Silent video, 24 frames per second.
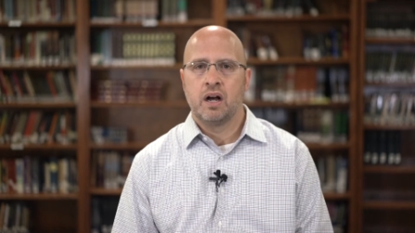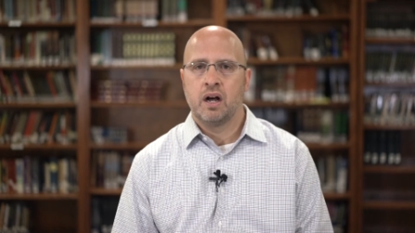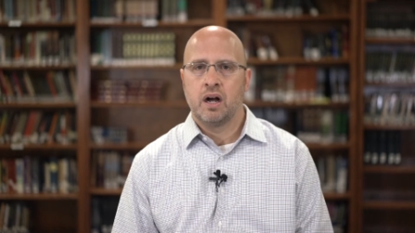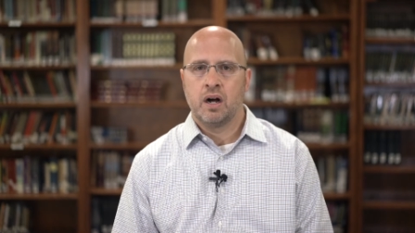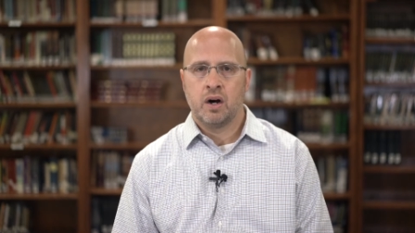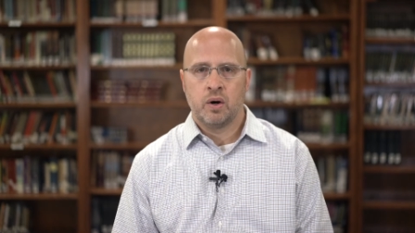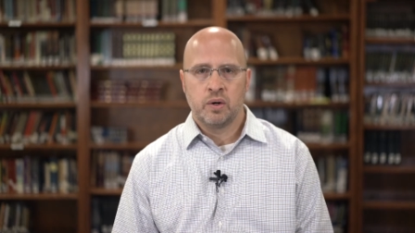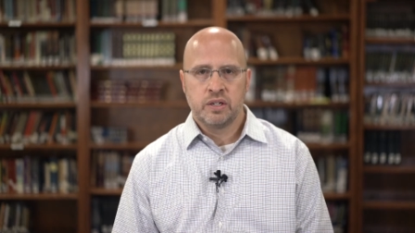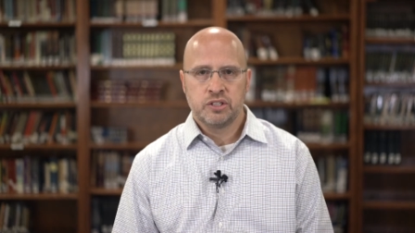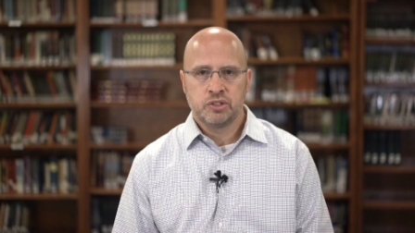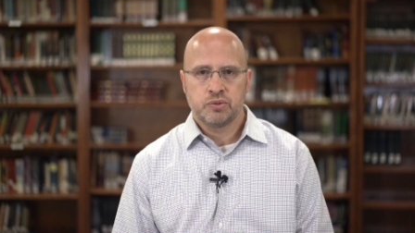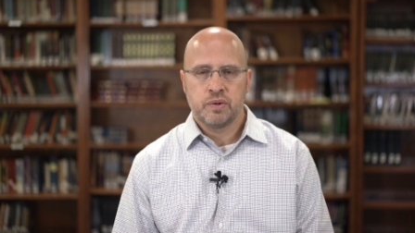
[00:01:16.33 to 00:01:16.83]

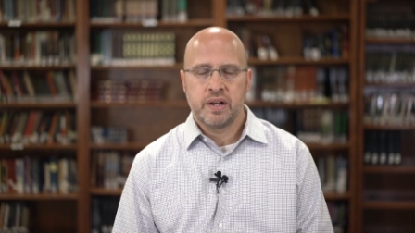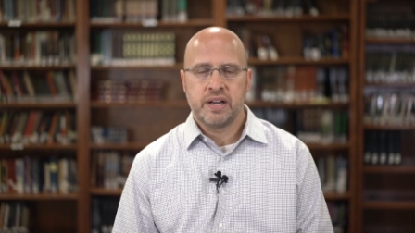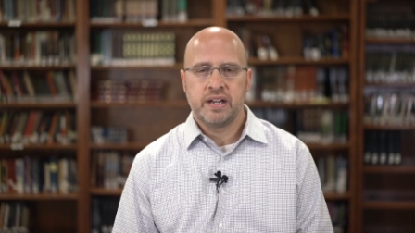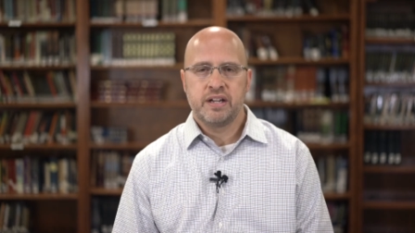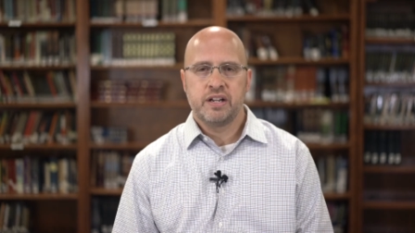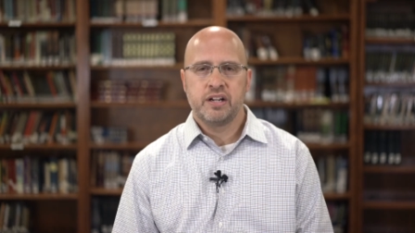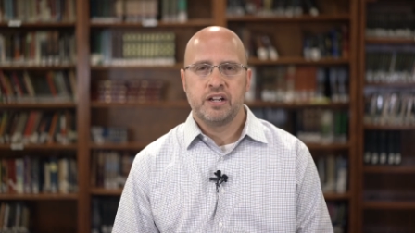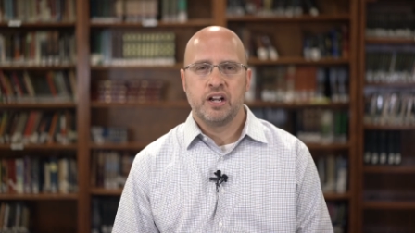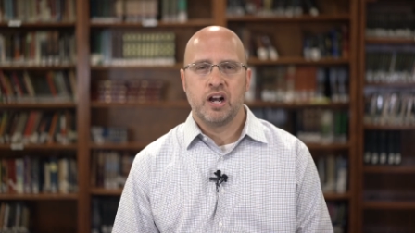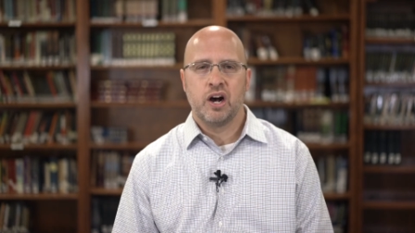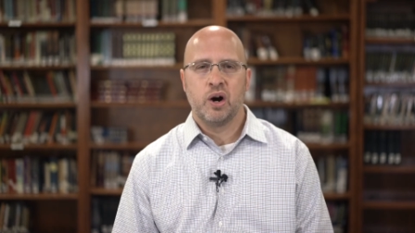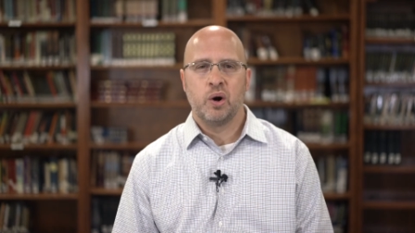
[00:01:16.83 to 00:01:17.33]
always ready
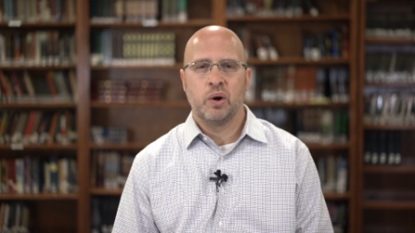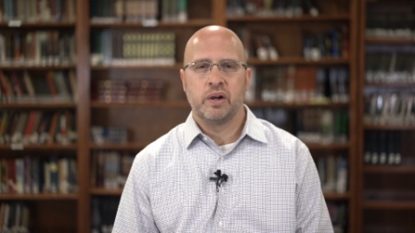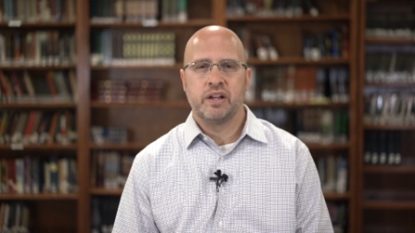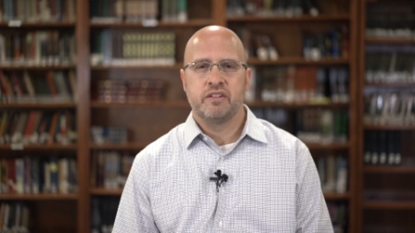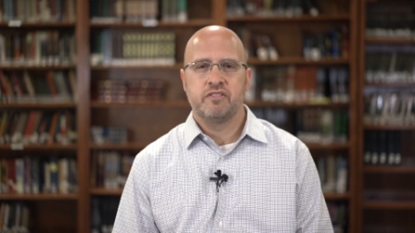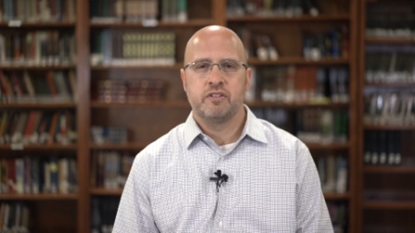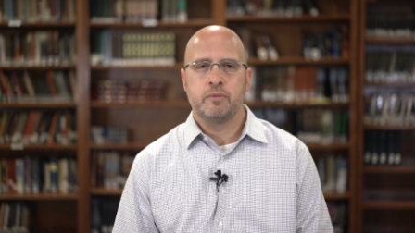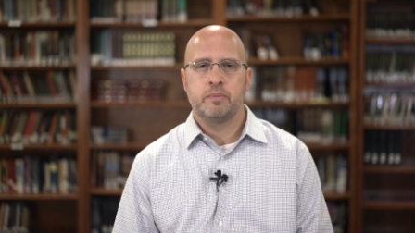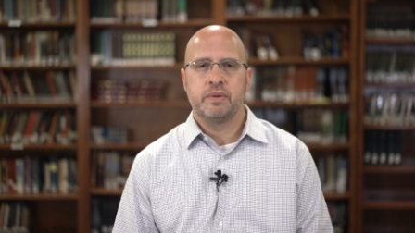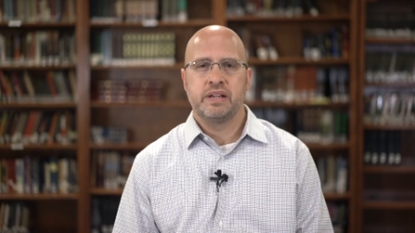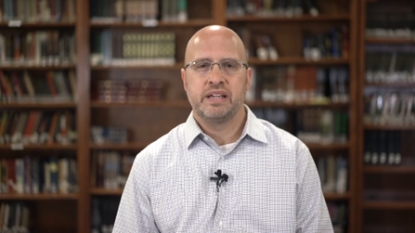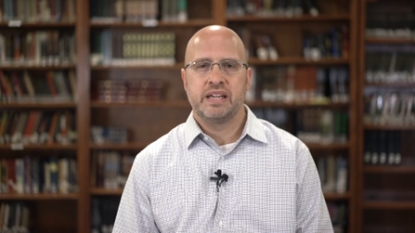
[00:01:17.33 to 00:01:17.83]
to go
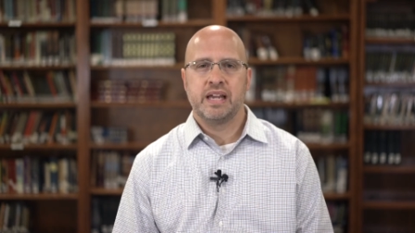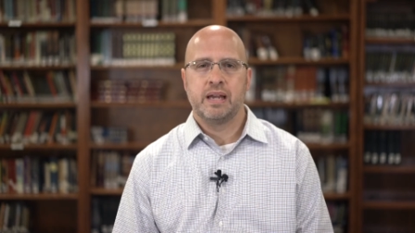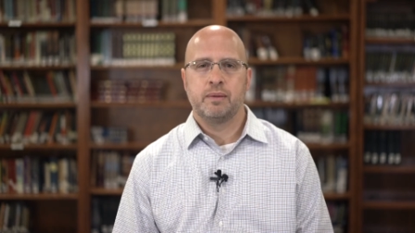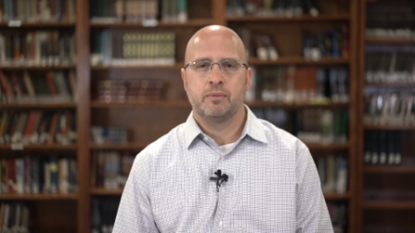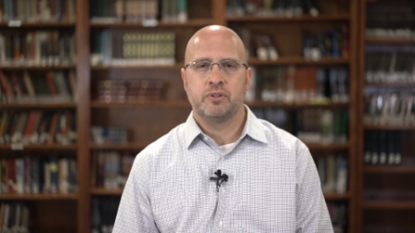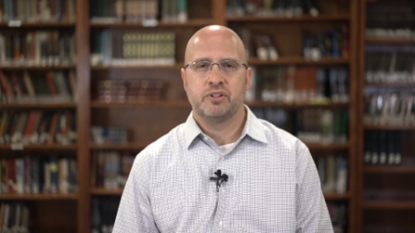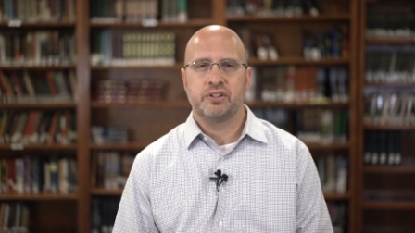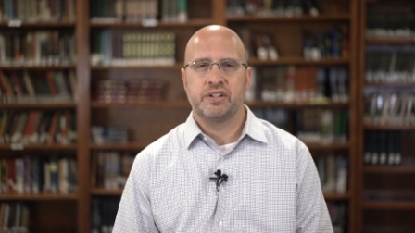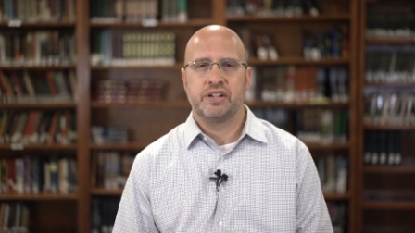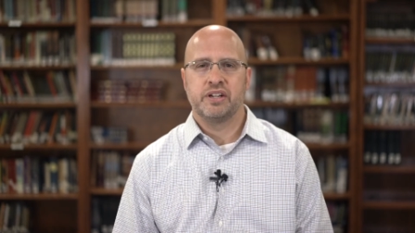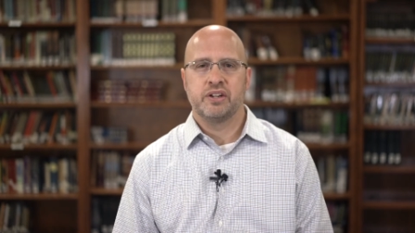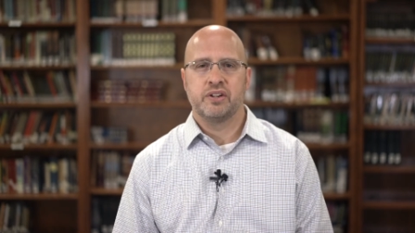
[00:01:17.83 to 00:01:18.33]
if it became
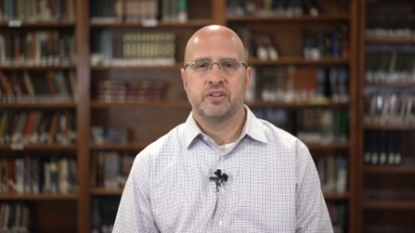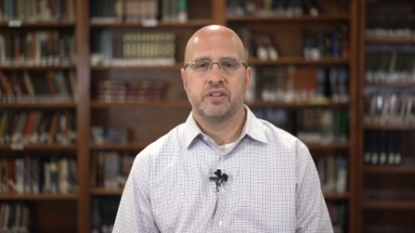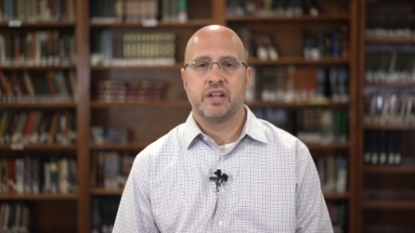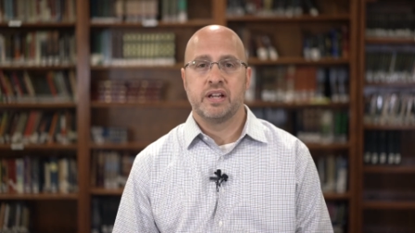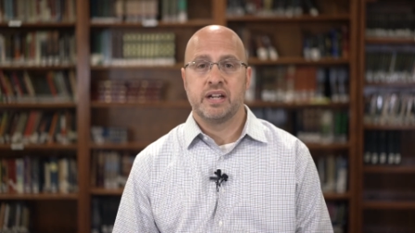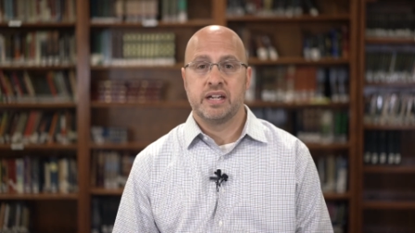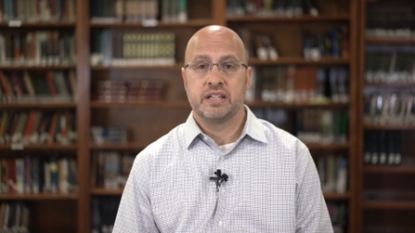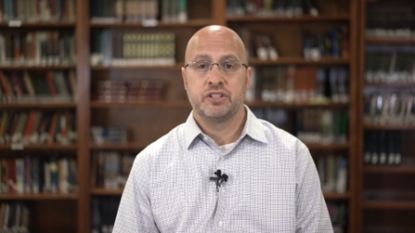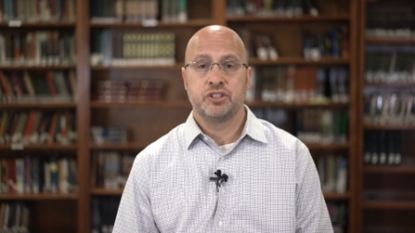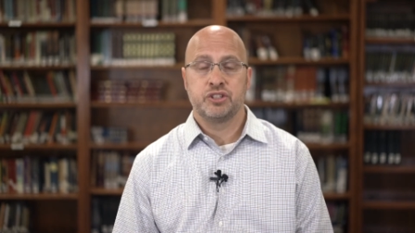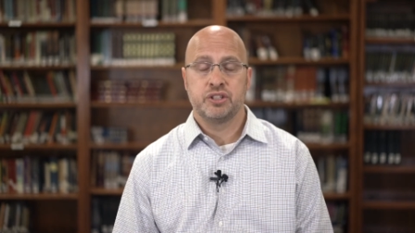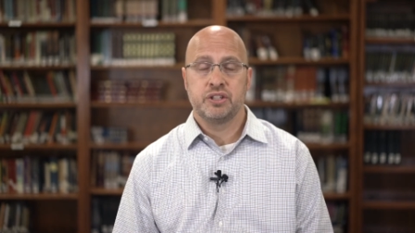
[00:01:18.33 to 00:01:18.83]
clear that
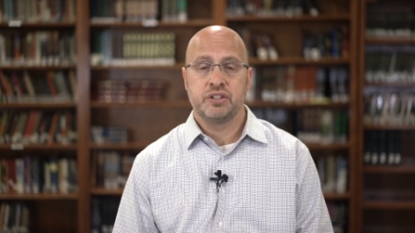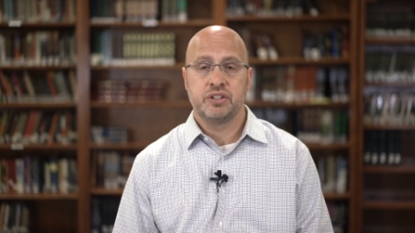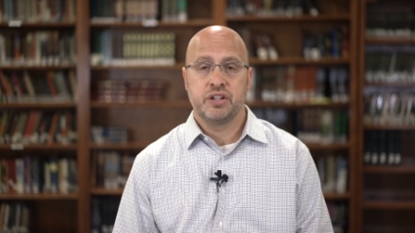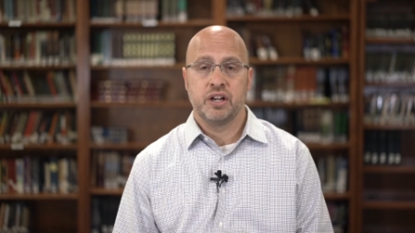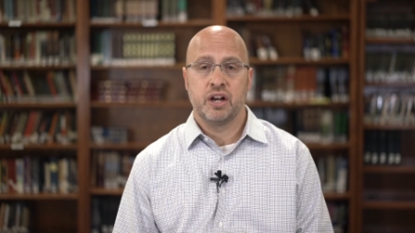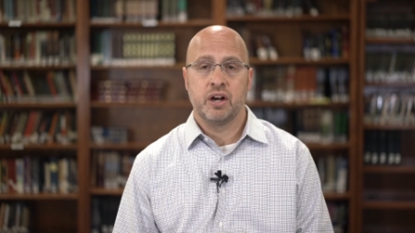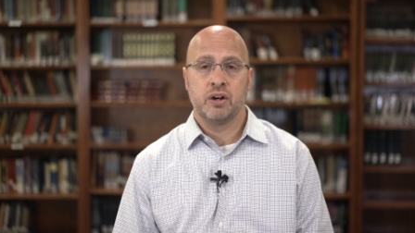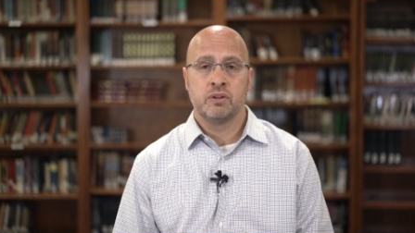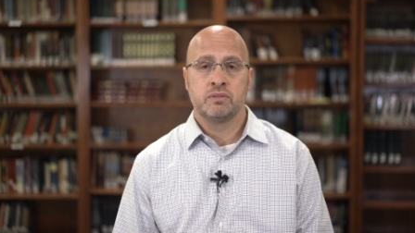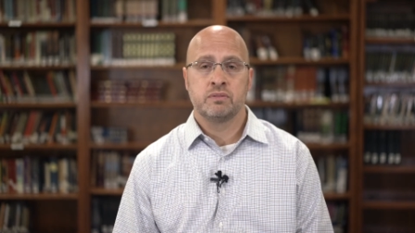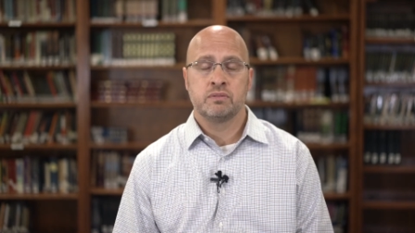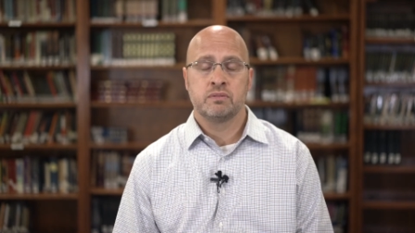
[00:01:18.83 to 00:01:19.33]
I should
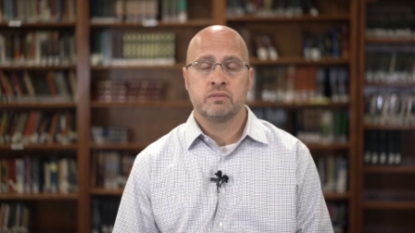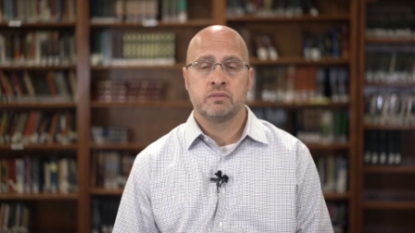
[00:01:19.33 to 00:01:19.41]
go.